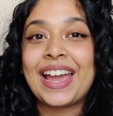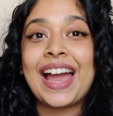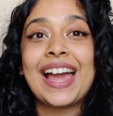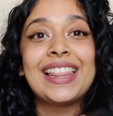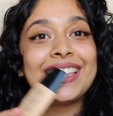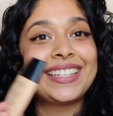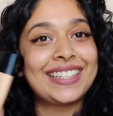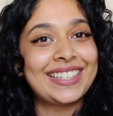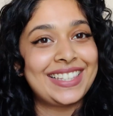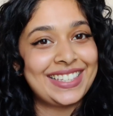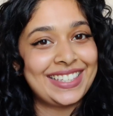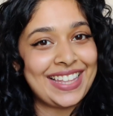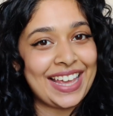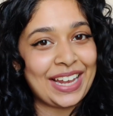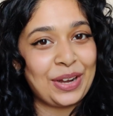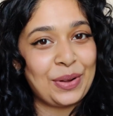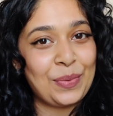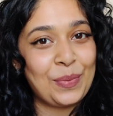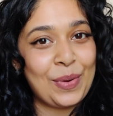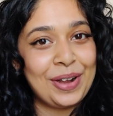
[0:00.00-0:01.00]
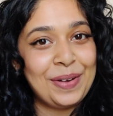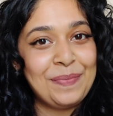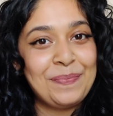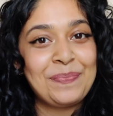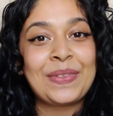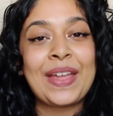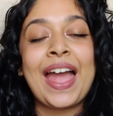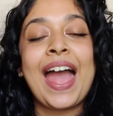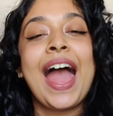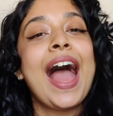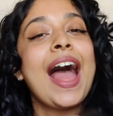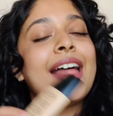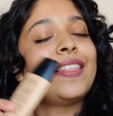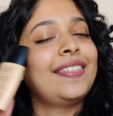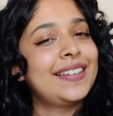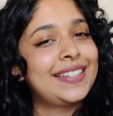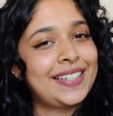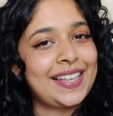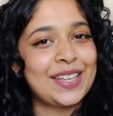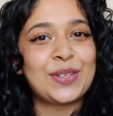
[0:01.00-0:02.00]
and this is the second one.
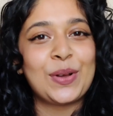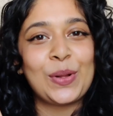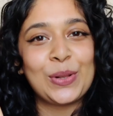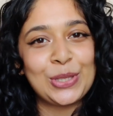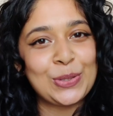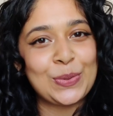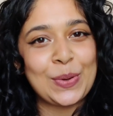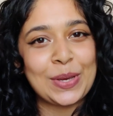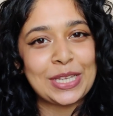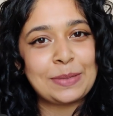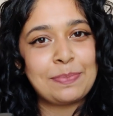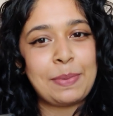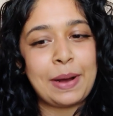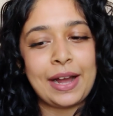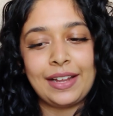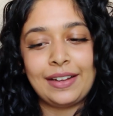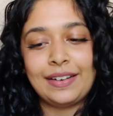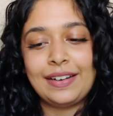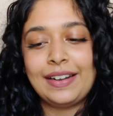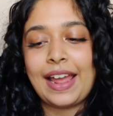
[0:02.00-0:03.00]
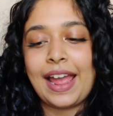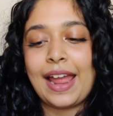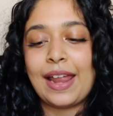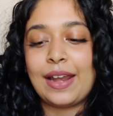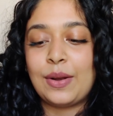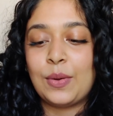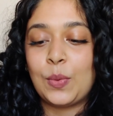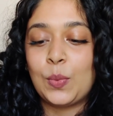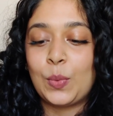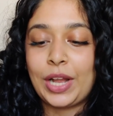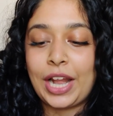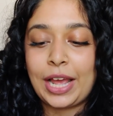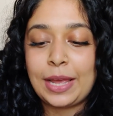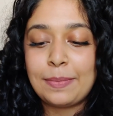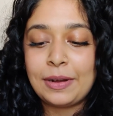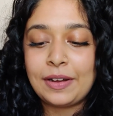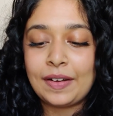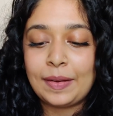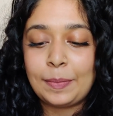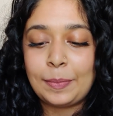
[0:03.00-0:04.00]
And this has also expired, and will
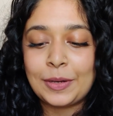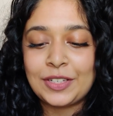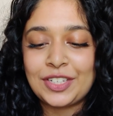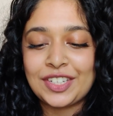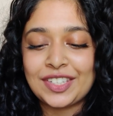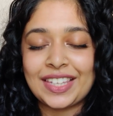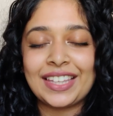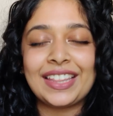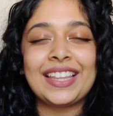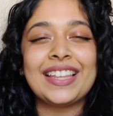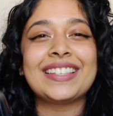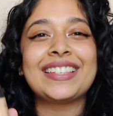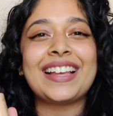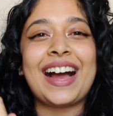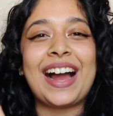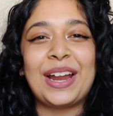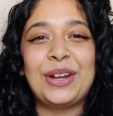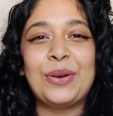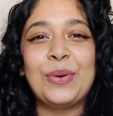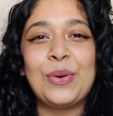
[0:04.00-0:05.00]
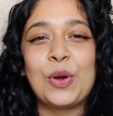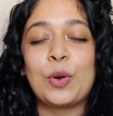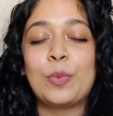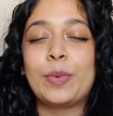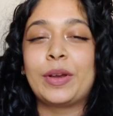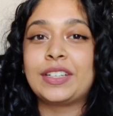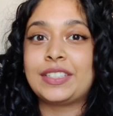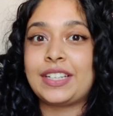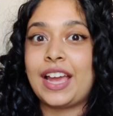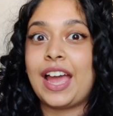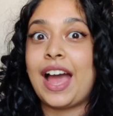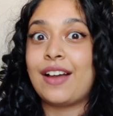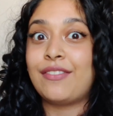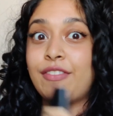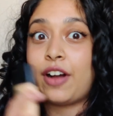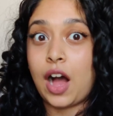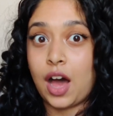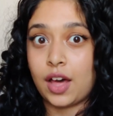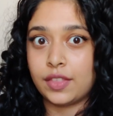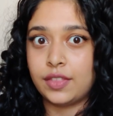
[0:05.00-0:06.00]
I be repurchasing this? I don't know, because I
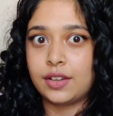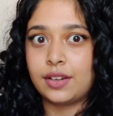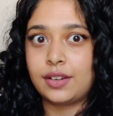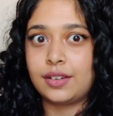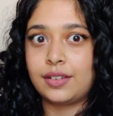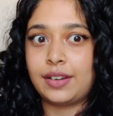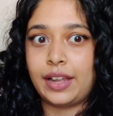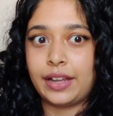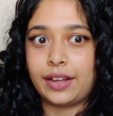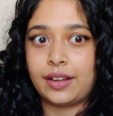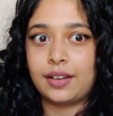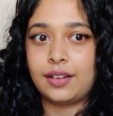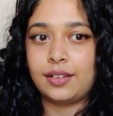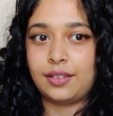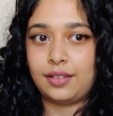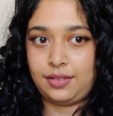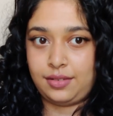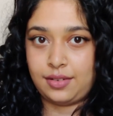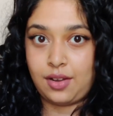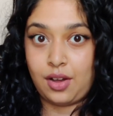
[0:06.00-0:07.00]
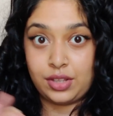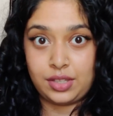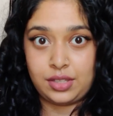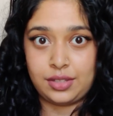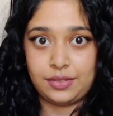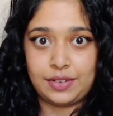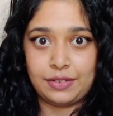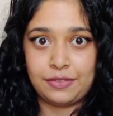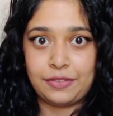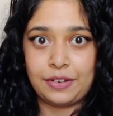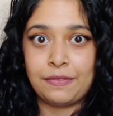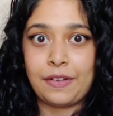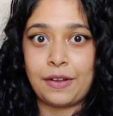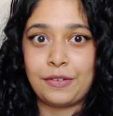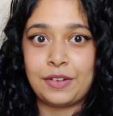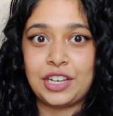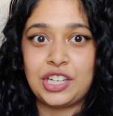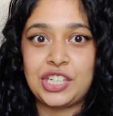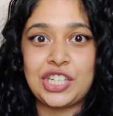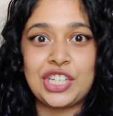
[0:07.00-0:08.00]
have other lots of different
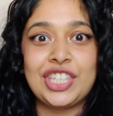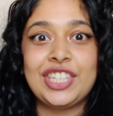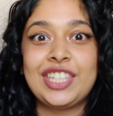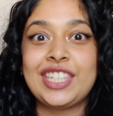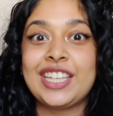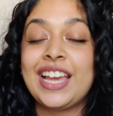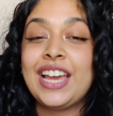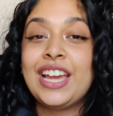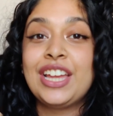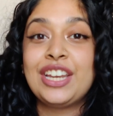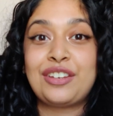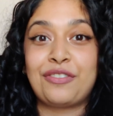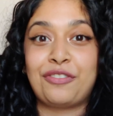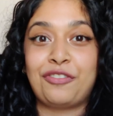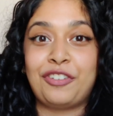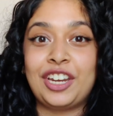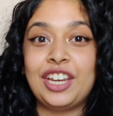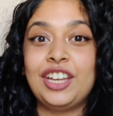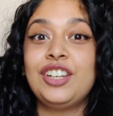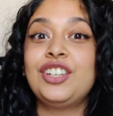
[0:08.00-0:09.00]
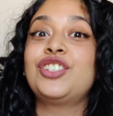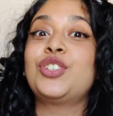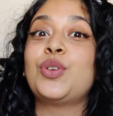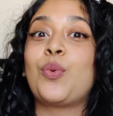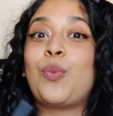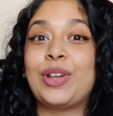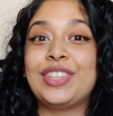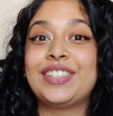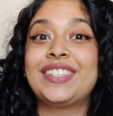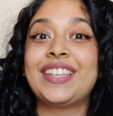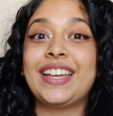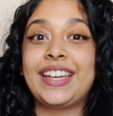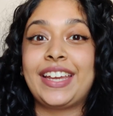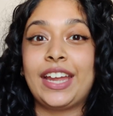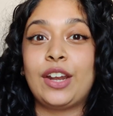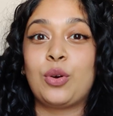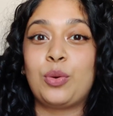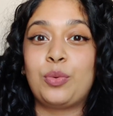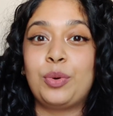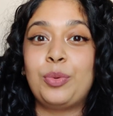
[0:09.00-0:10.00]
foundations to finish. So once I
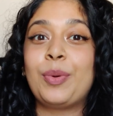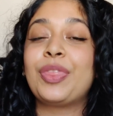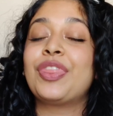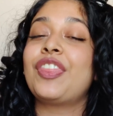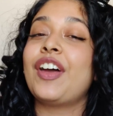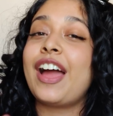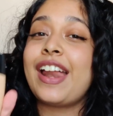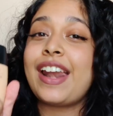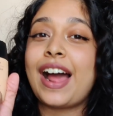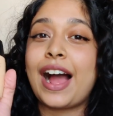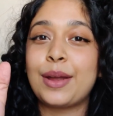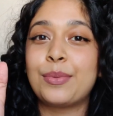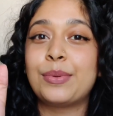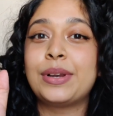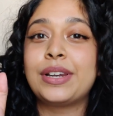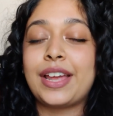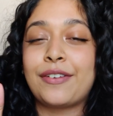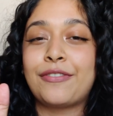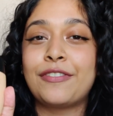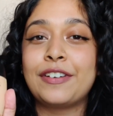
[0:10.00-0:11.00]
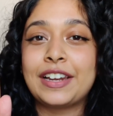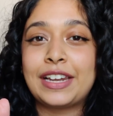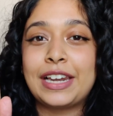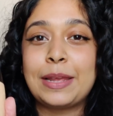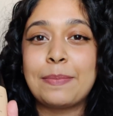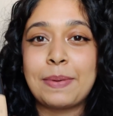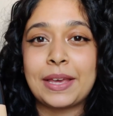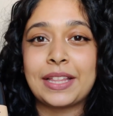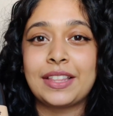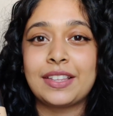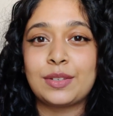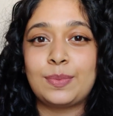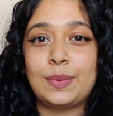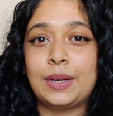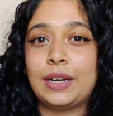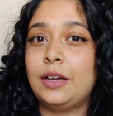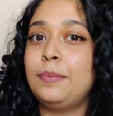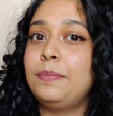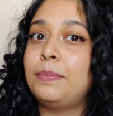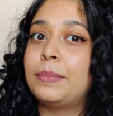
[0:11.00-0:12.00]
get over with that, I will definitely pick this
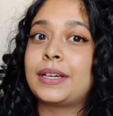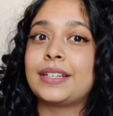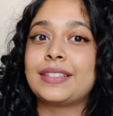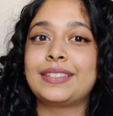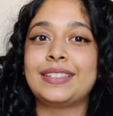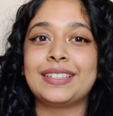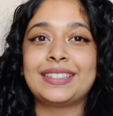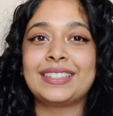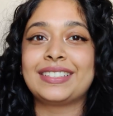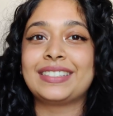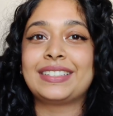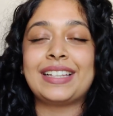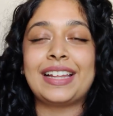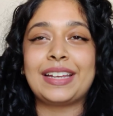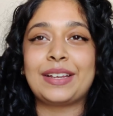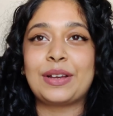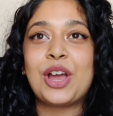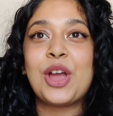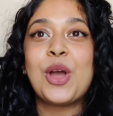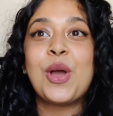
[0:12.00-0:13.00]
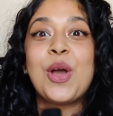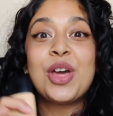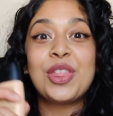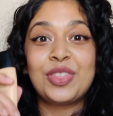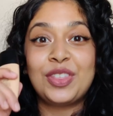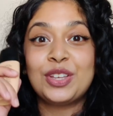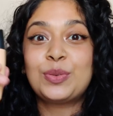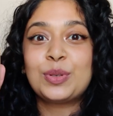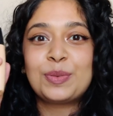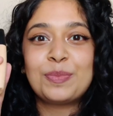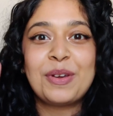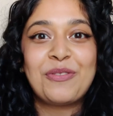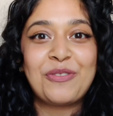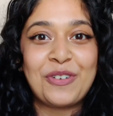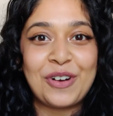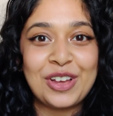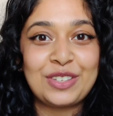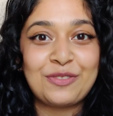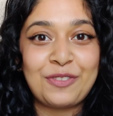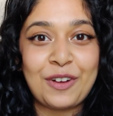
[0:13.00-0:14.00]
one up because this was my
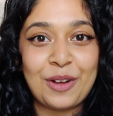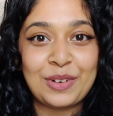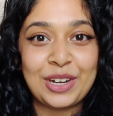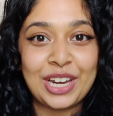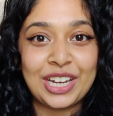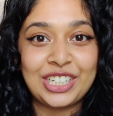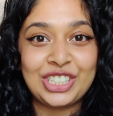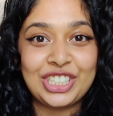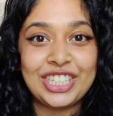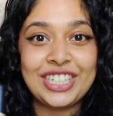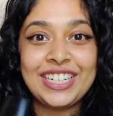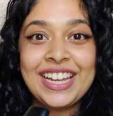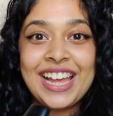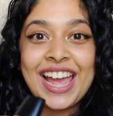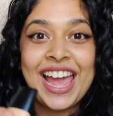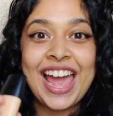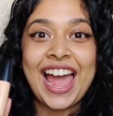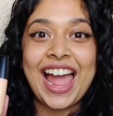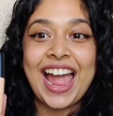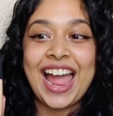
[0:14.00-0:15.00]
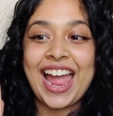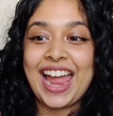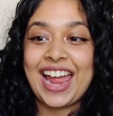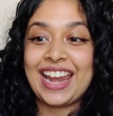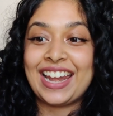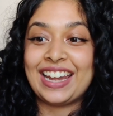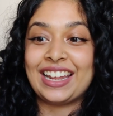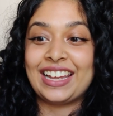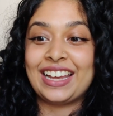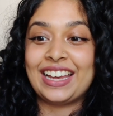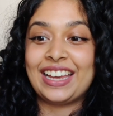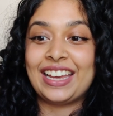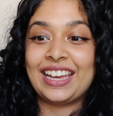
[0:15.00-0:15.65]
first foundation and